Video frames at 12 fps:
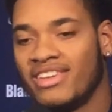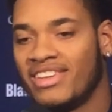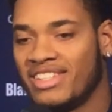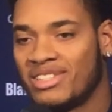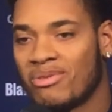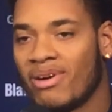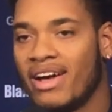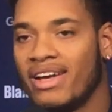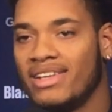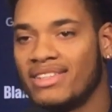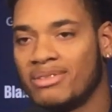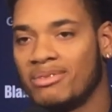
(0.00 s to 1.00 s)
He's
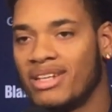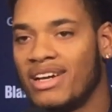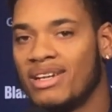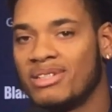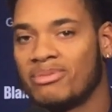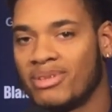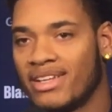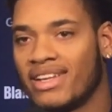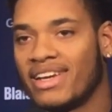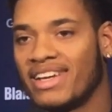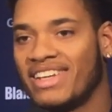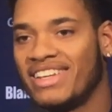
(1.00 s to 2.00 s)
quiet sometimes, but
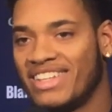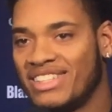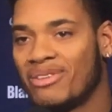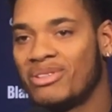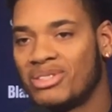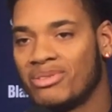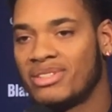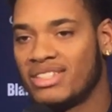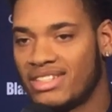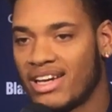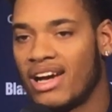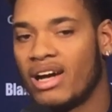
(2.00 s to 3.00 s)
like he's always doing
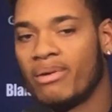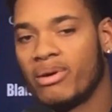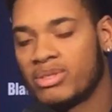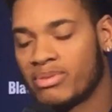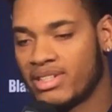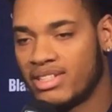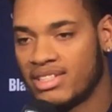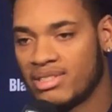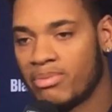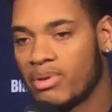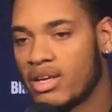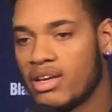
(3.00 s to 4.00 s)
his job, always where he
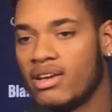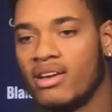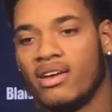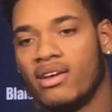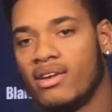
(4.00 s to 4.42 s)
needs to be.